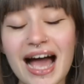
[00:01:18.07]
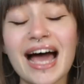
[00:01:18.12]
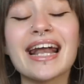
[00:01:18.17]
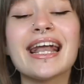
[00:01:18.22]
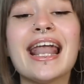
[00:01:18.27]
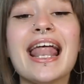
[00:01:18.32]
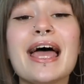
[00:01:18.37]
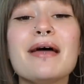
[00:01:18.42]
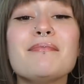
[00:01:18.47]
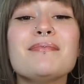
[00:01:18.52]
And
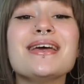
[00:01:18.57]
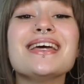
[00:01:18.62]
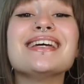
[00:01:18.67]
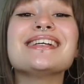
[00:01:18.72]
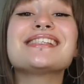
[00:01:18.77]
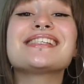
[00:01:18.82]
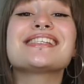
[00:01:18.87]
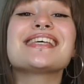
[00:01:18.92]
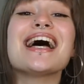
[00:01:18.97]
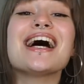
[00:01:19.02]
let
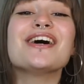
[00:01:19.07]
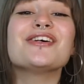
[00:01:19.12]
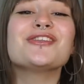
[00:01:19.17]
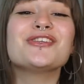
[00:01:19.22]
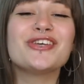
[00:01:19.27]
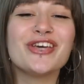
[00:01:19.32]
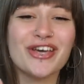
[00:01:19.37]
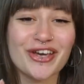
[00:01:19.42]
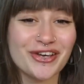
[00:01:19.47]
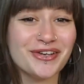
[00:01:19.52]
me
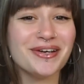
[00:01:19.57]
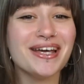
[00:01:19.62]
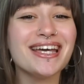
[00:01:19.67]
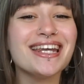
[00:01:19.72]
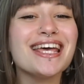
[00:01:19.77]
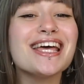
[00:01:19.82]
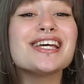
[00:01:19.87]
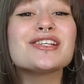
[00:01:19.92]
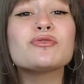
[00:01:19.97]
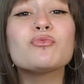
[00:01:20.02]
tell you, it
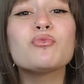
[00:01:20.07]
is